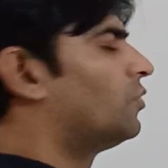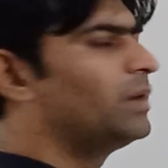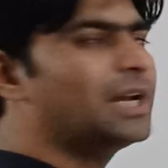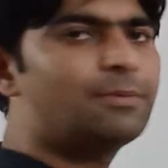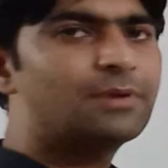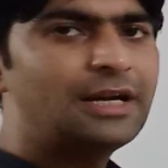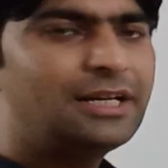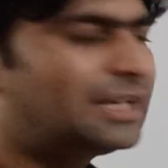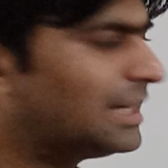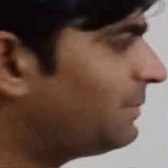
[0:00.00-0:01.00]
When I am
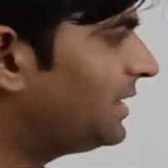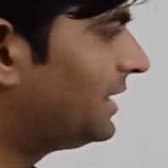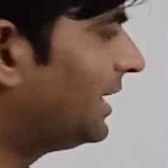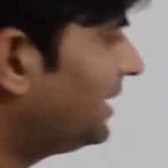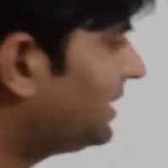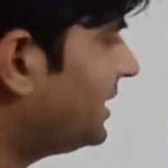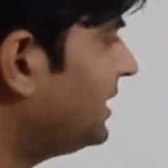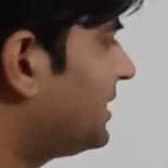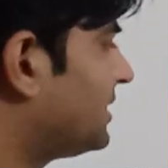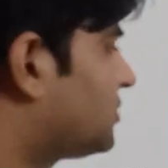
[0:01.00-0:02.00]
writing limit del t
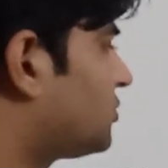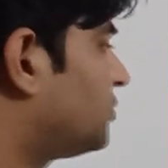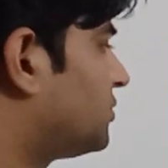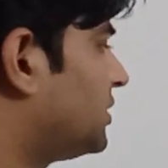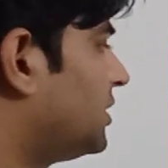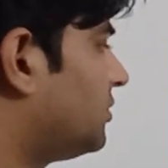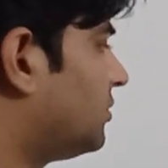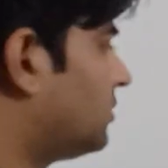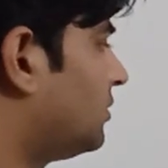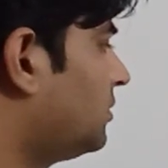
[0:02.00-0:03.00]
tends to
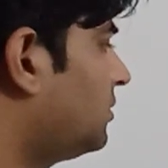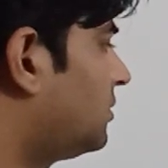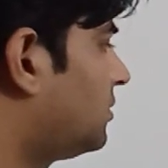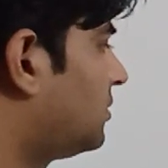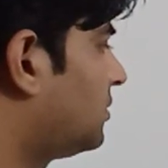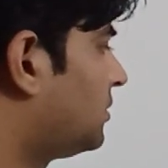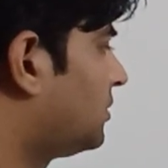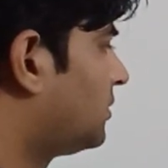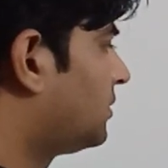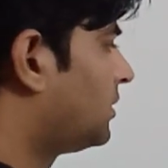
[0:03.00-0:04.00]
0,
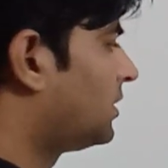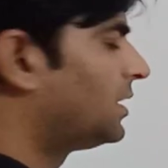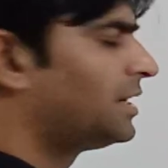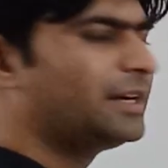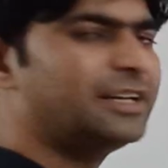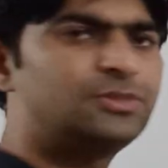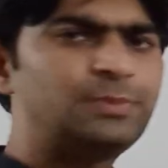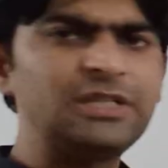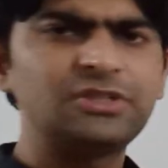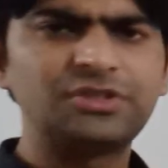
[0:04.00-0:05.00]
it
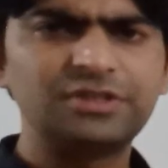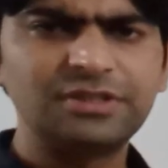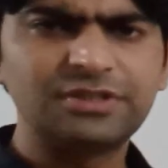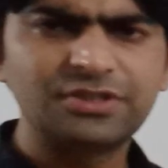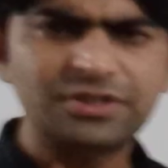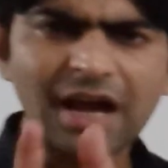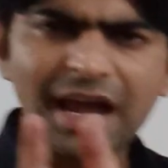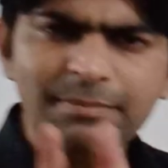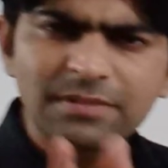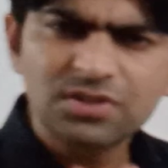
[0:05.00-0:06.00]
means
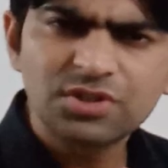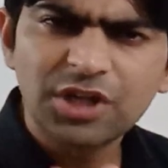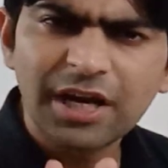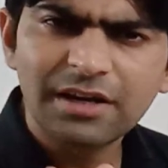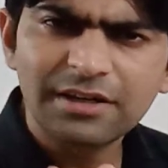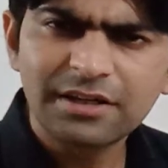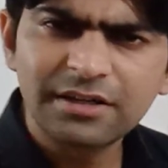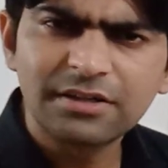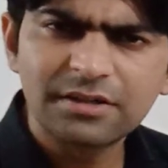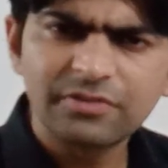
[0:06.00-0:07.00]
time is dead,
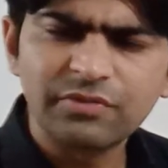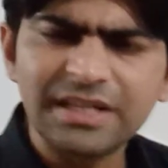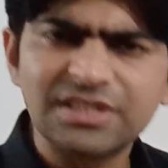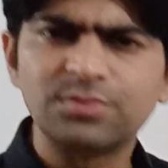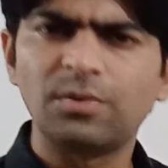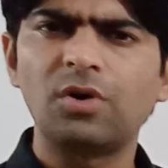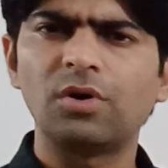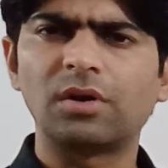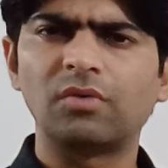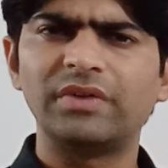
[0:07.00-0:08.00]
very
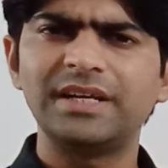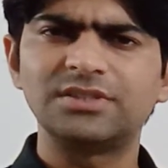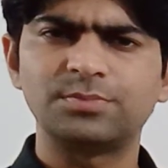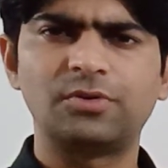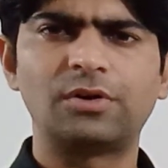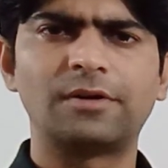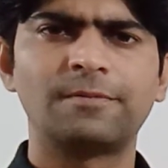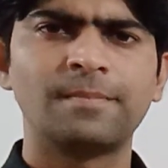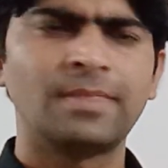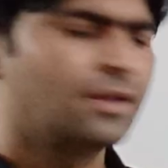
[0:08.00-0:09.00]
small, very small.
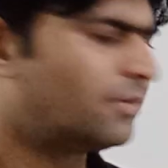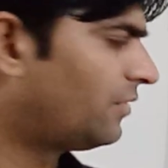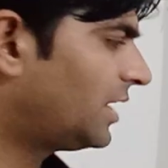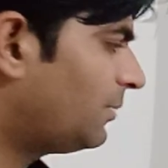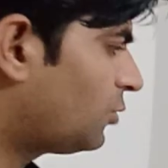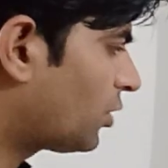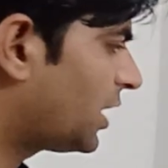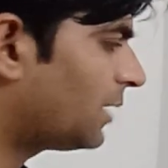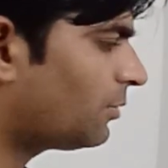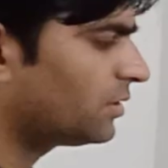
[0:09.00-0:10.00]
When I am
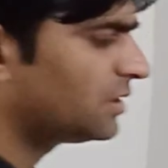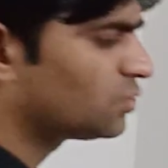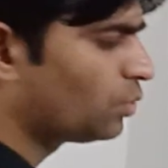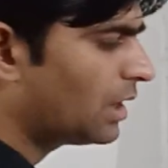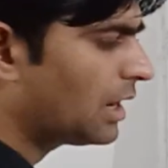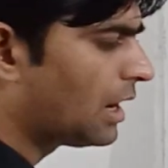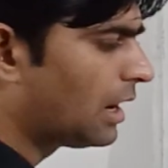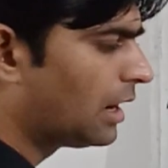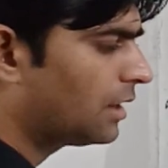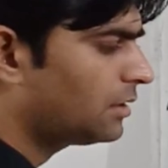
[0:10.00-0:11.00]
talking about this 1
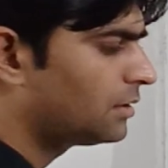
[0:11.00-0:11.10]
hour,